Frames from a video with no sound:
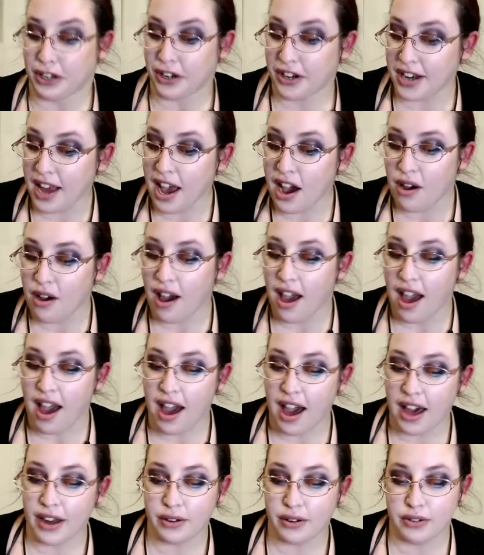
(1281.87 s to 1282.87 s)
figure it out.
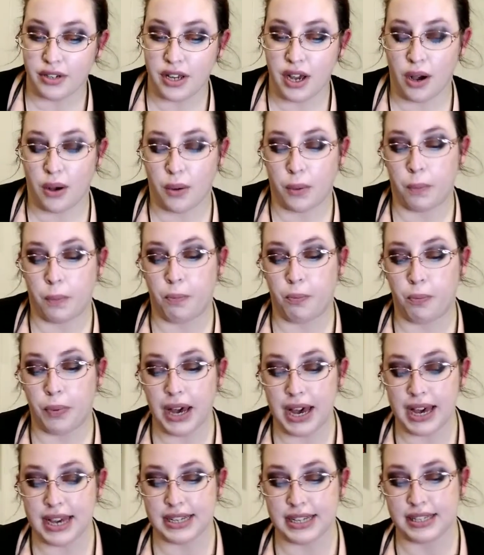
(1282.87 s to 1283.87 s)
I don't know,
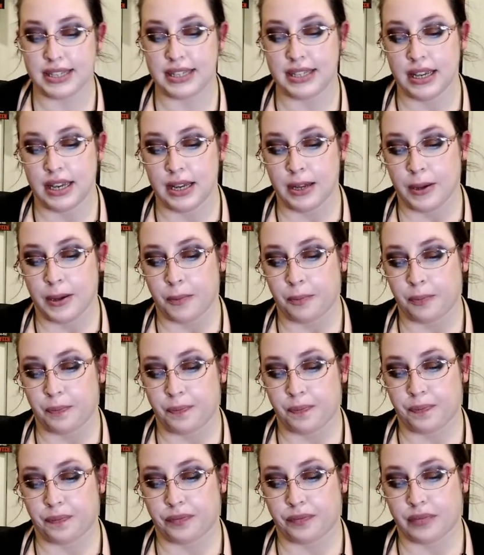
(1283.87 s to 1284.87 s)
but
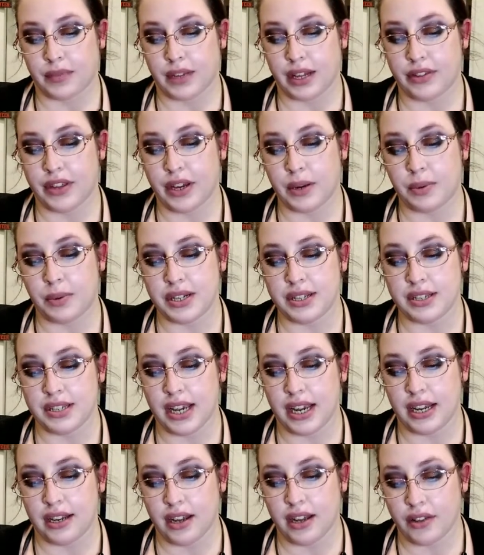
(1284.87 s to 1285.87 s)
there
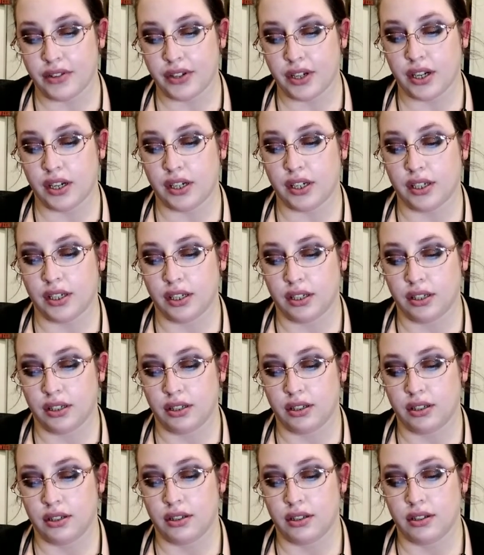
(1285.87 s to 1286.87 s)
was another
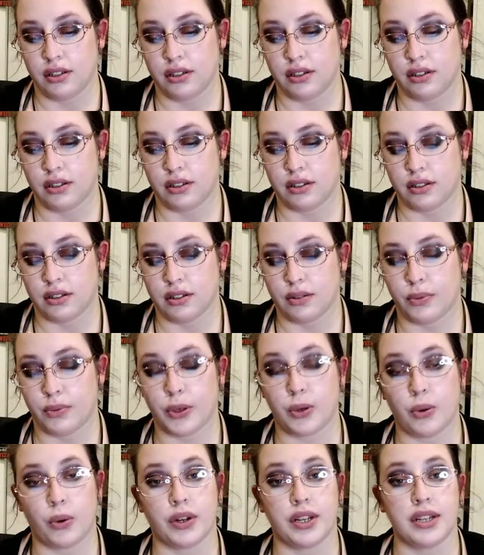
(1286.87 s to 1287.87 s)

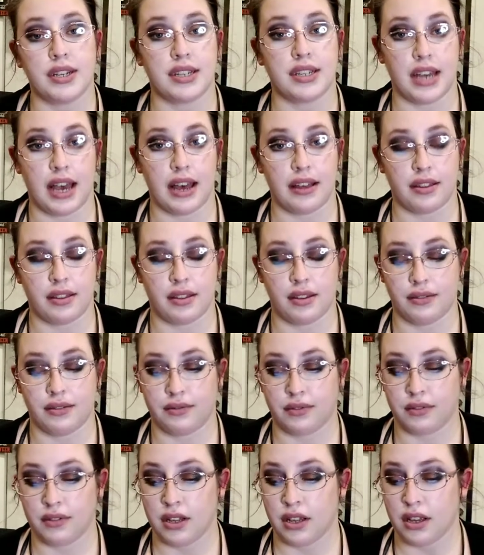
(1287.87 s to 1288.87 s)
recorded death,
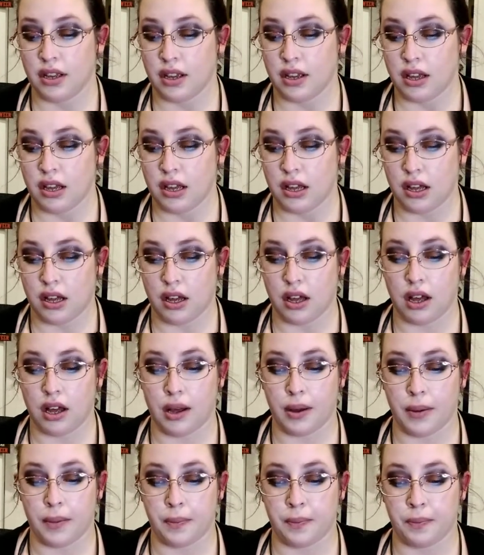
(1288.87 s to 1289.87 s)

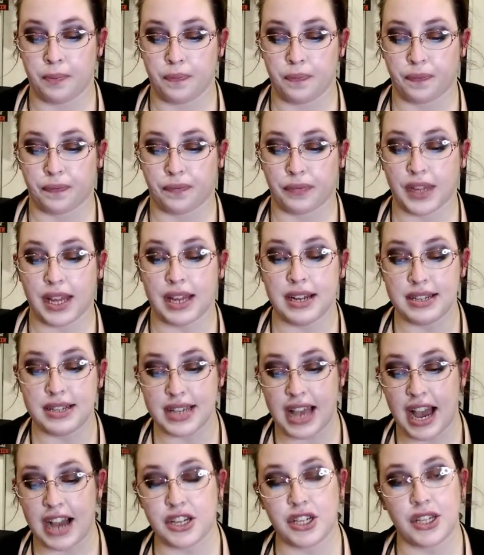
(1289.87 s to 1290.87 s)
um, and
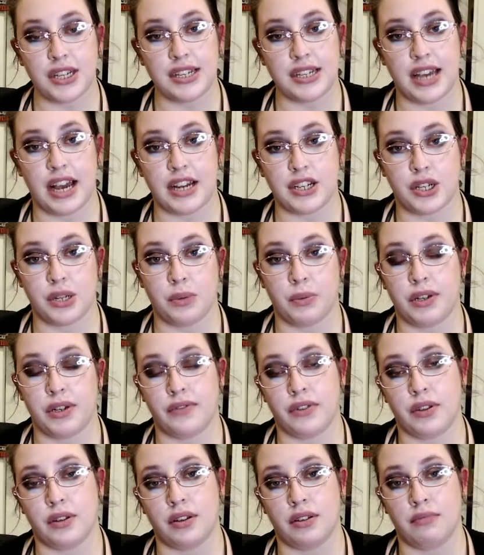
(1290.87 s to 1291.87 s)
it's actually attached to one
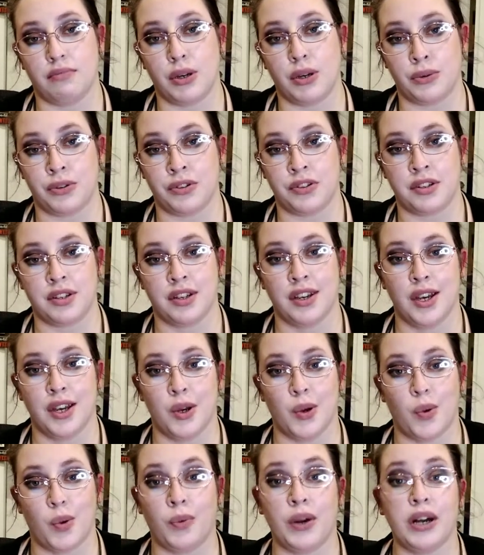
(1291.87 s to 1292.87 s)
of the most
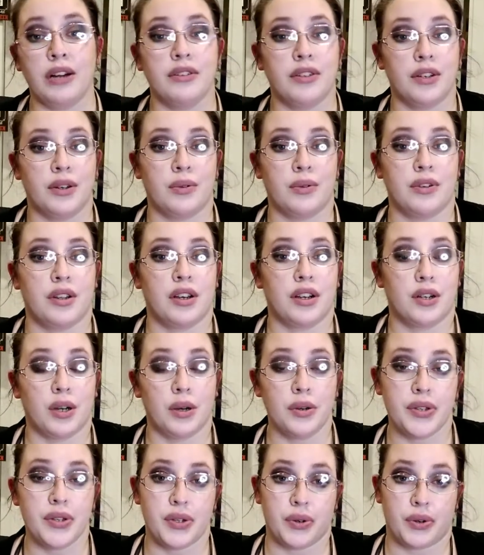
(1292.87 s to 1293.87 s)
well-known
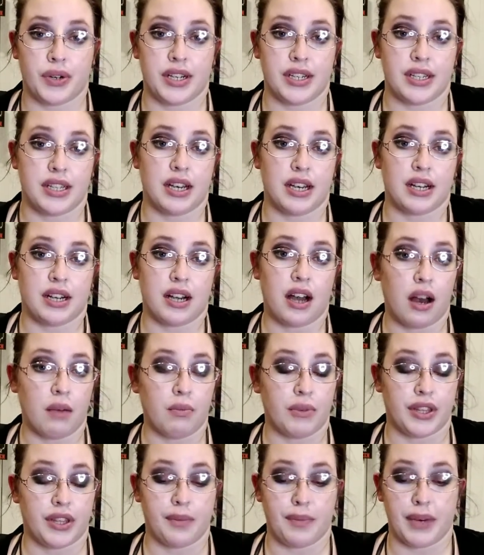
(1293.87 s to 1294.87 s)
ghost stories that
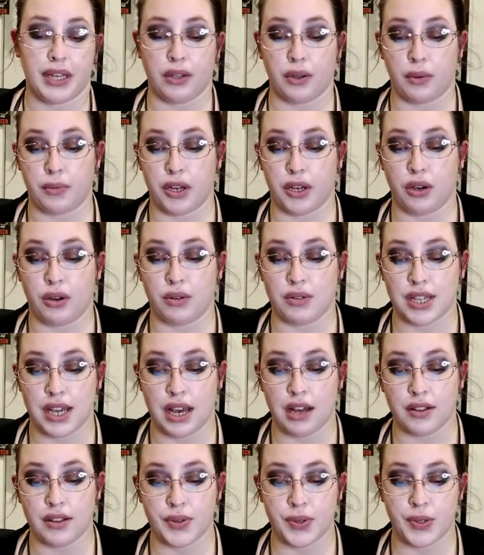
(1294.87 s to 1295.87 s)
come with the Ben Lomond
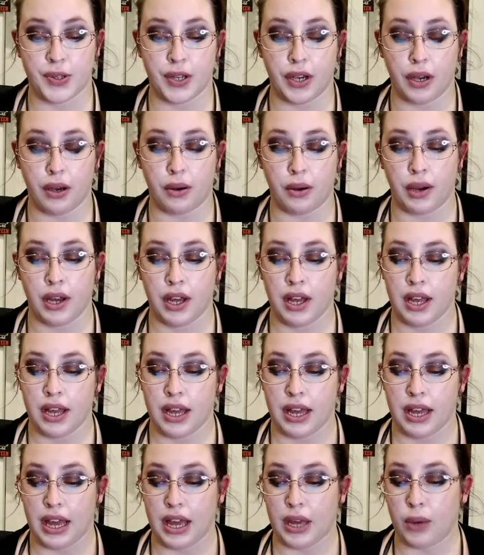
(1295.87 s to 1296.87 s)
Hotel. So,
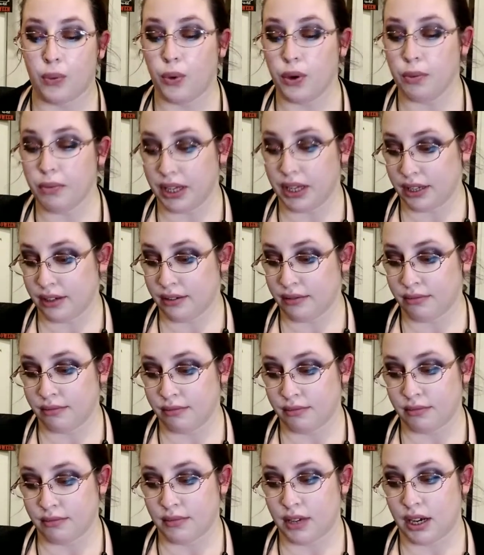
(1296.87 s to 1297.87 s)
a woman
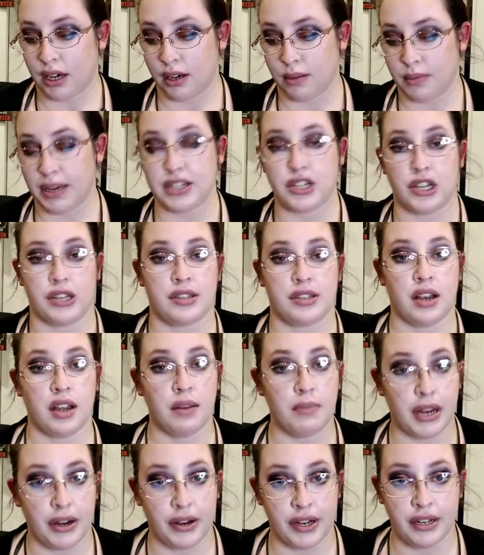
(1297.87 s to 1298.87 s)
um, had just
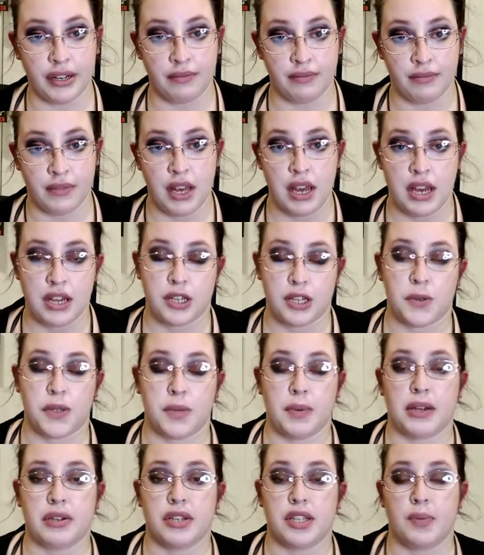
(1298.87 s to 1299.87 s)
gotten married. She
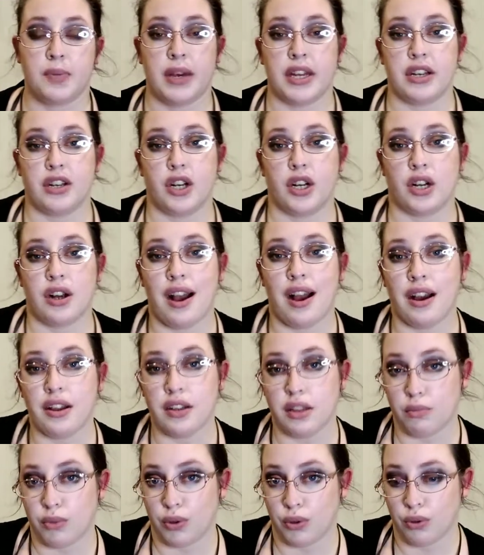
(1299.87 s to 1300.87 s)
was about to spend her
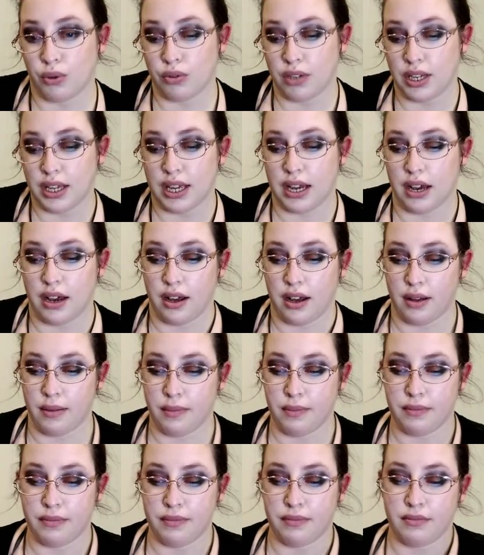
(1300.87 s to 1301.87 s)
honeymoon.
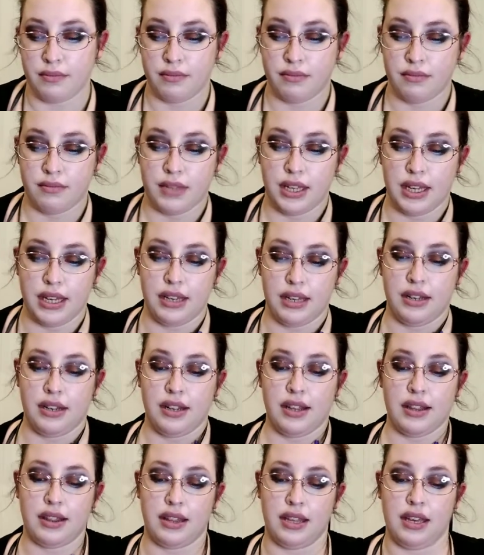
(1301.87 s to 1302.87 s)
Um,
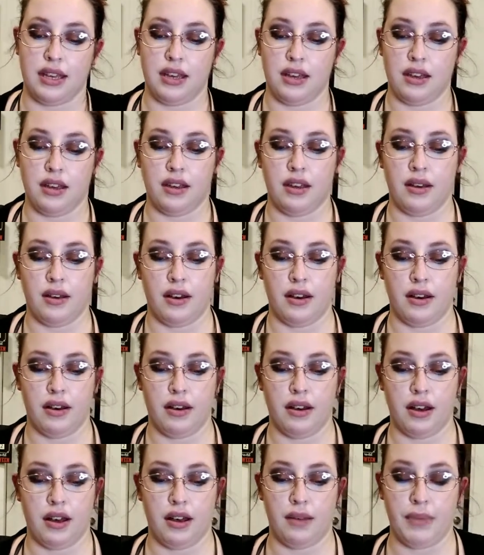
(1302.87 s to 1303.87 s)
in the
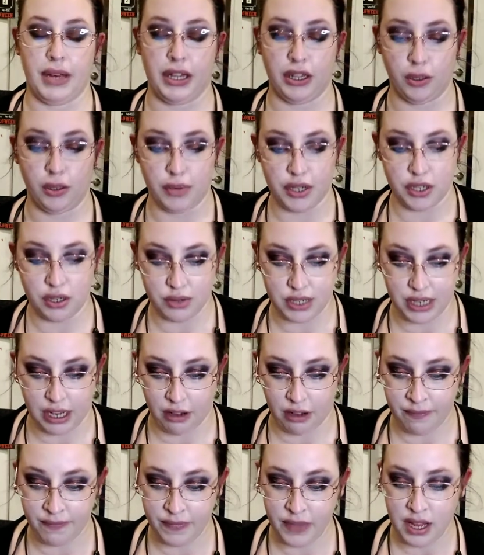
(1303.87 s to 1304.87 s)
uh, Ben Lomond
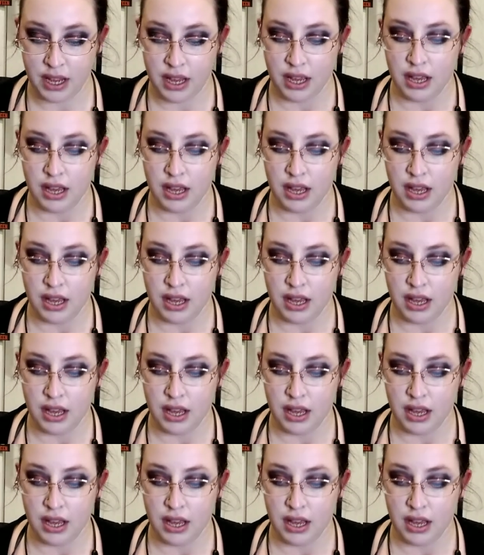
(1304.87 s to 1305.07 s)
Hotel.